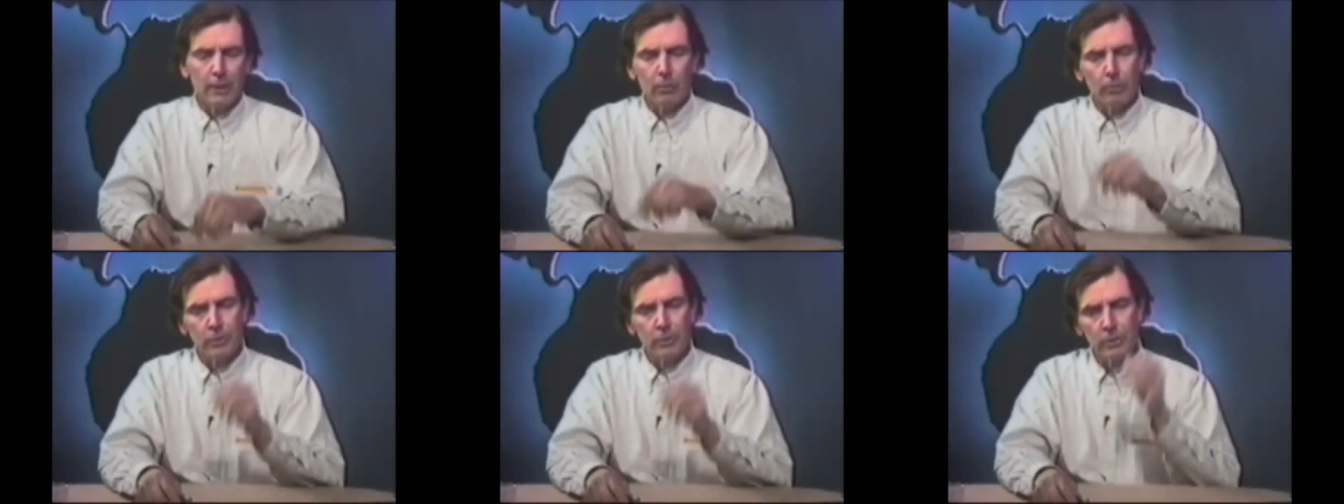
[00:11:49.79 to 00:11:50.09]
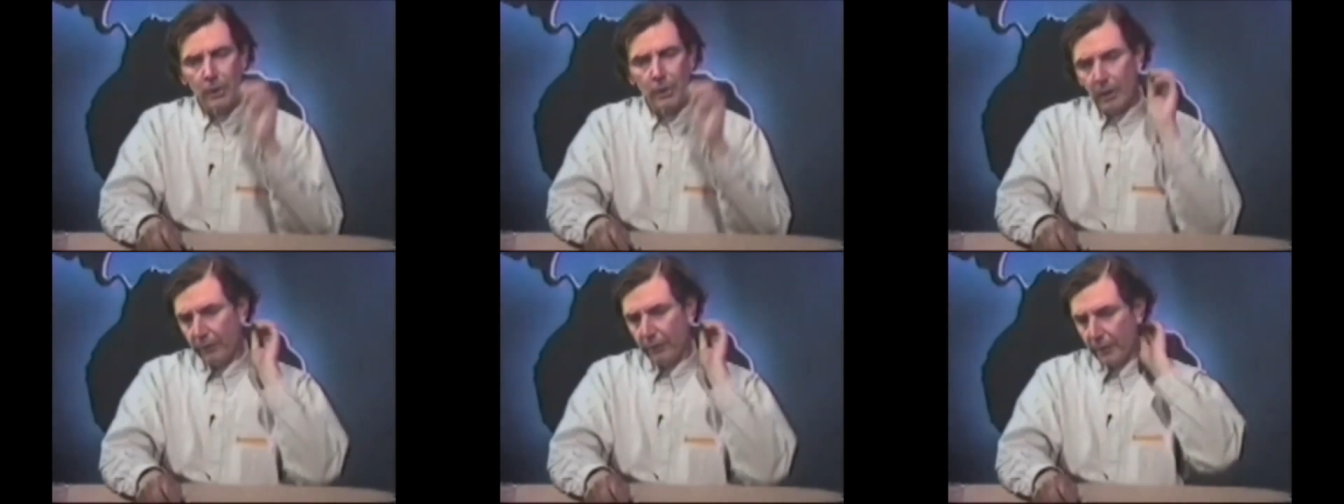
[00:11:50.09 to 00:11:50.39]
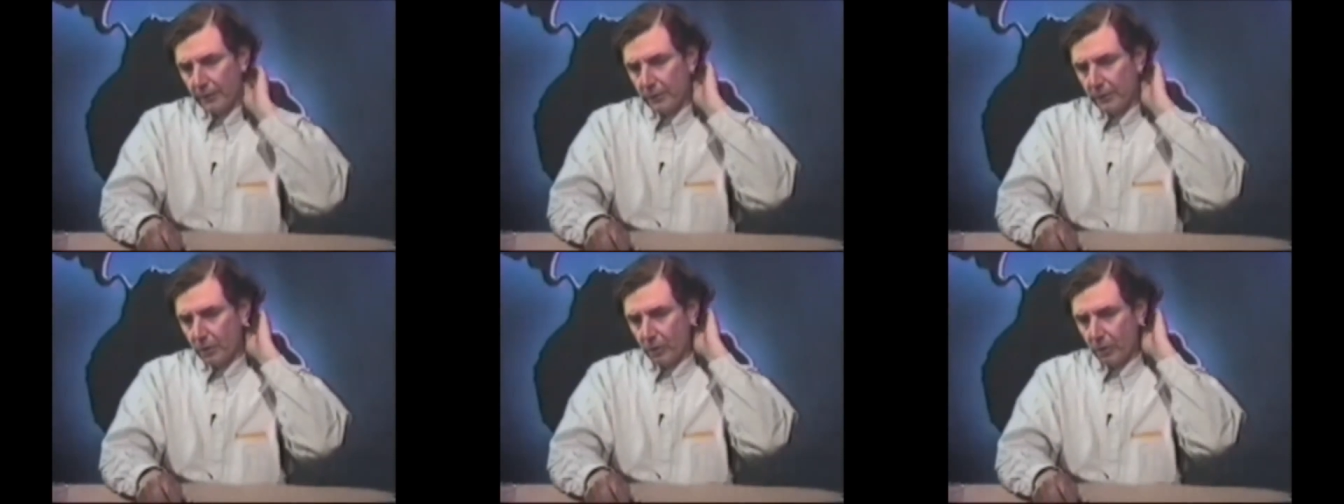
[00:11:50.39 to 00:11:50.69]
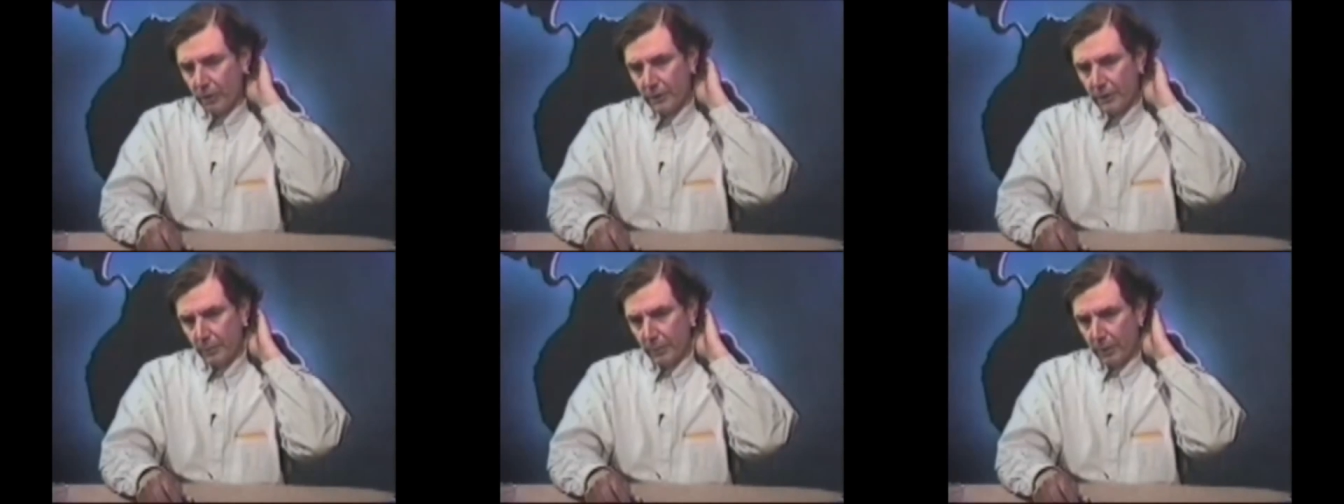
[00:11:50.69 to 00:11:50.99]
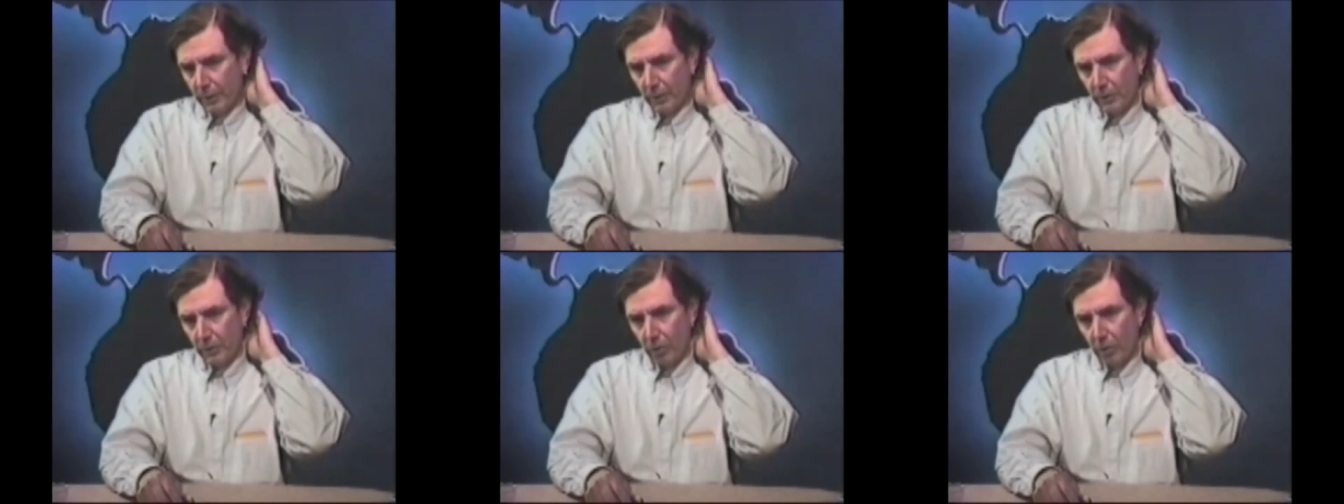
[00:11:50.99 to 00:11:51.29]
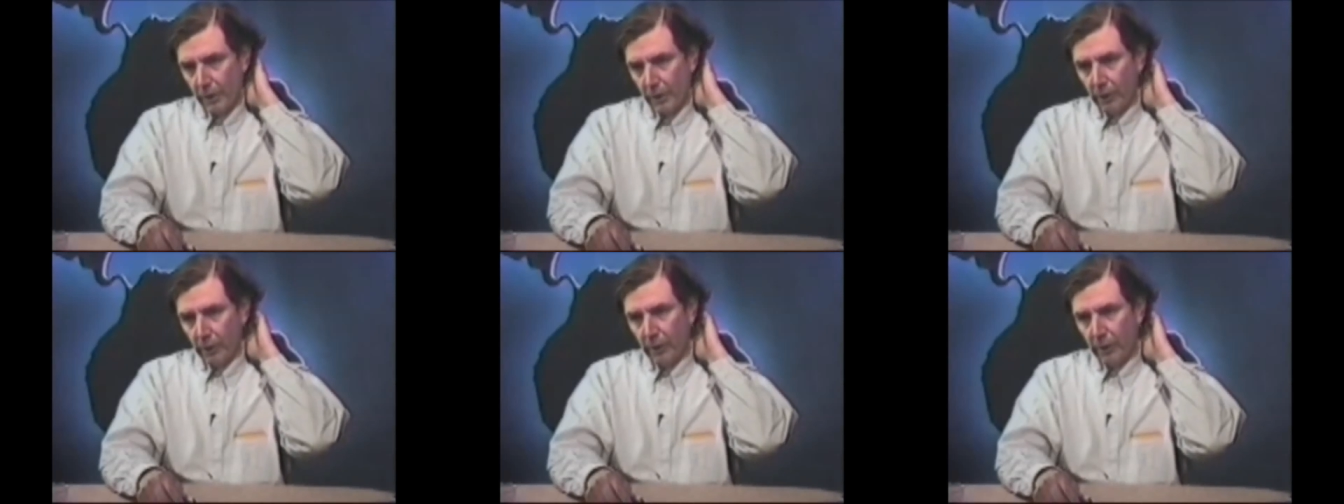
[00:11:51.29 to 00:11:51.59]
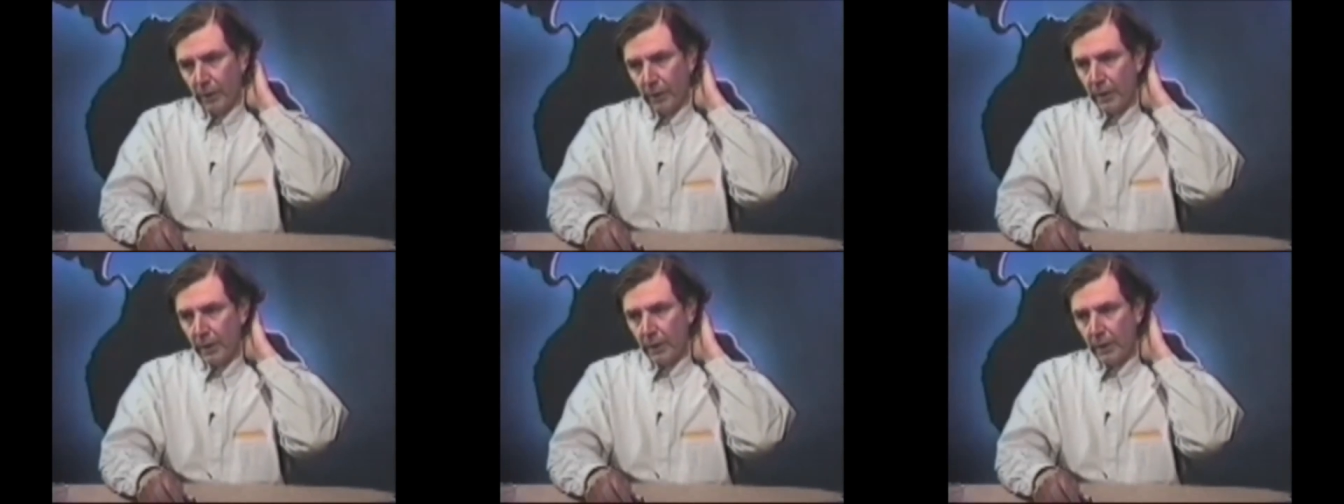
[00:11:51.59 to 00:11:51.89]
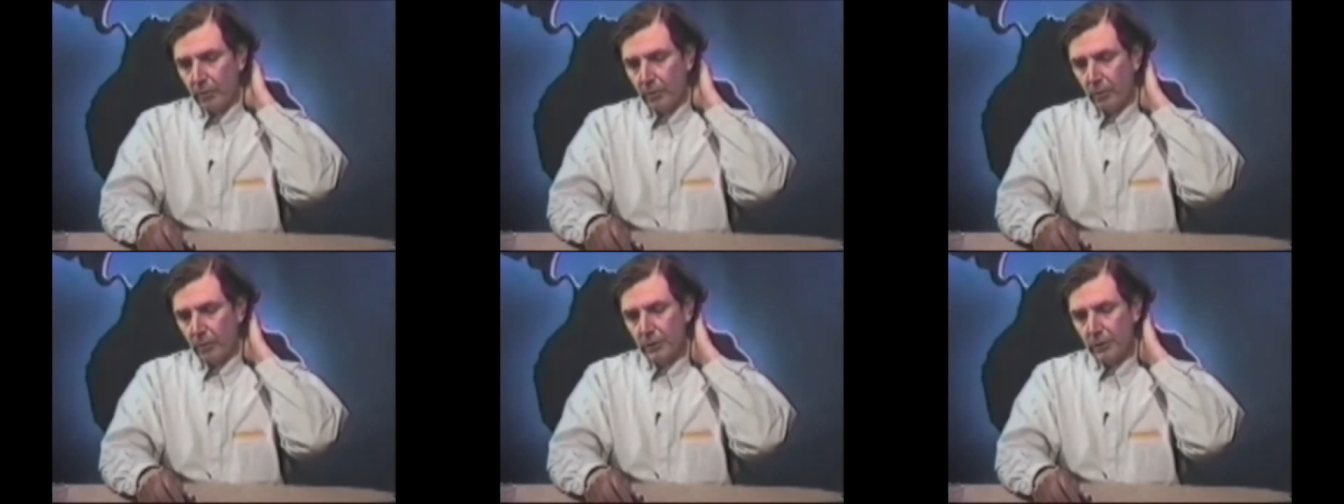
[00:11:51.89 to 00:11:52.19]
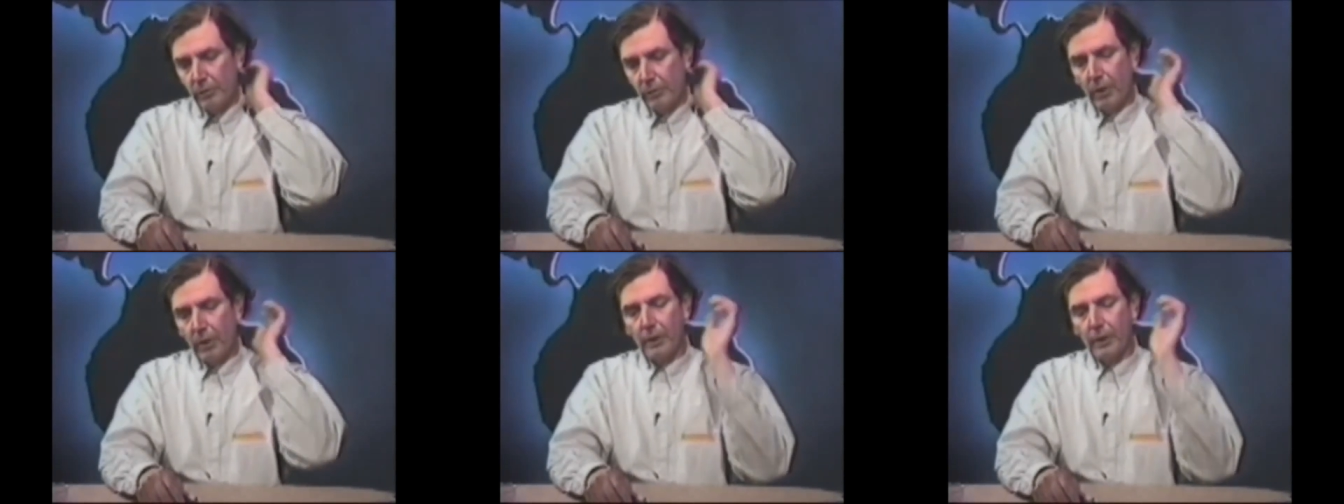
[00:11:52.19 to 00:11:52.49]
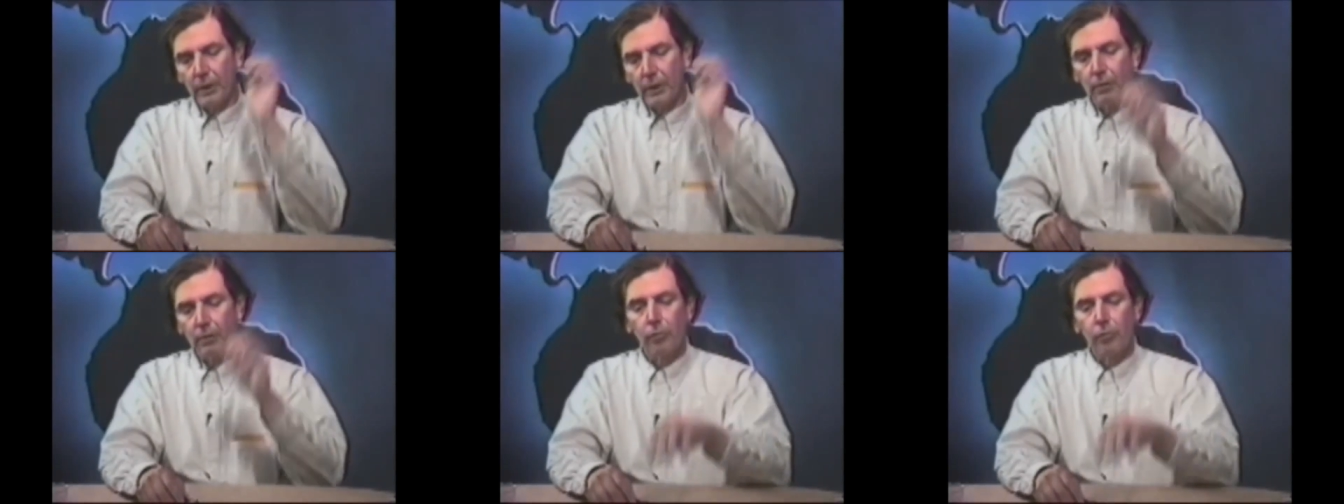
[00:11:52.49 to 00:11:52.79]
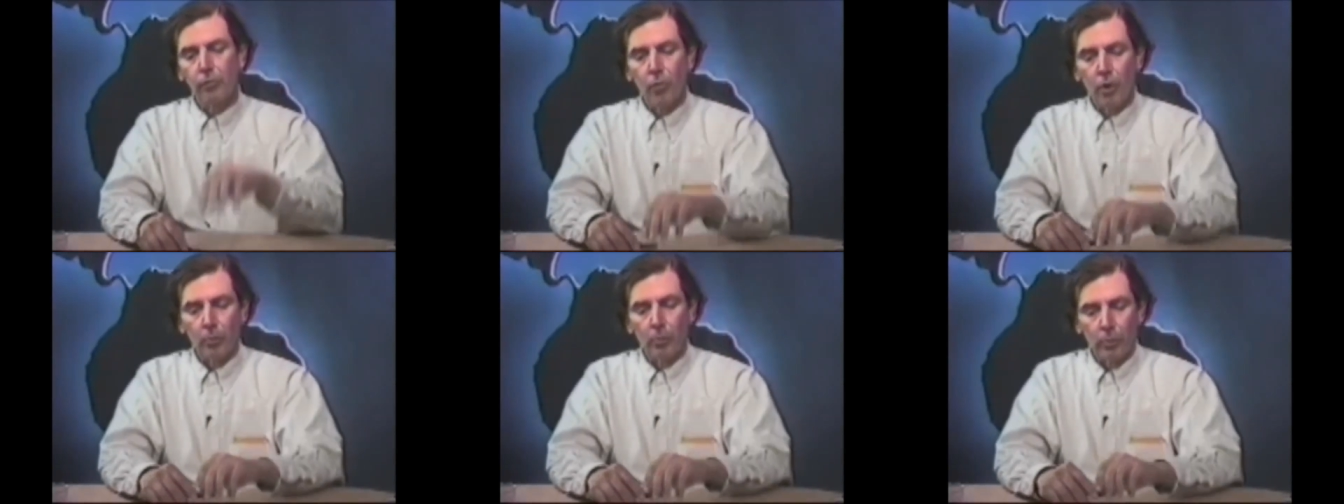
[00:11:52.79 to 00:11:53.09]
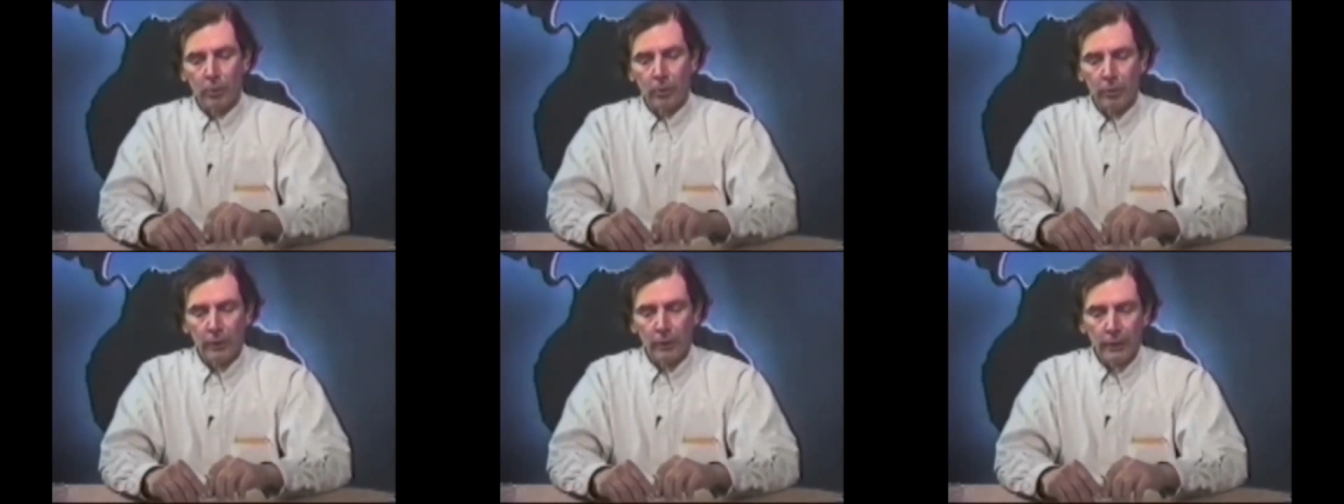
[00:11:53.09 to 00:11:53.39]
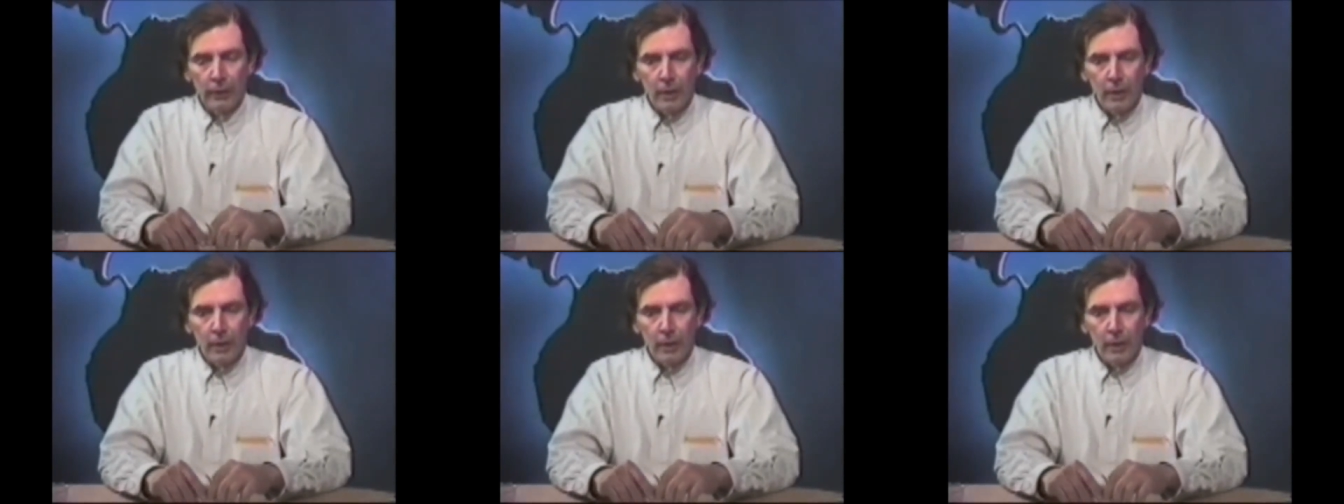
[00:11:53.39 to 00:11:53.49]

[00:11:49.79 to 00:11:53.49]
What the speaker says: It was nothing so conspiratorial. It was very informal.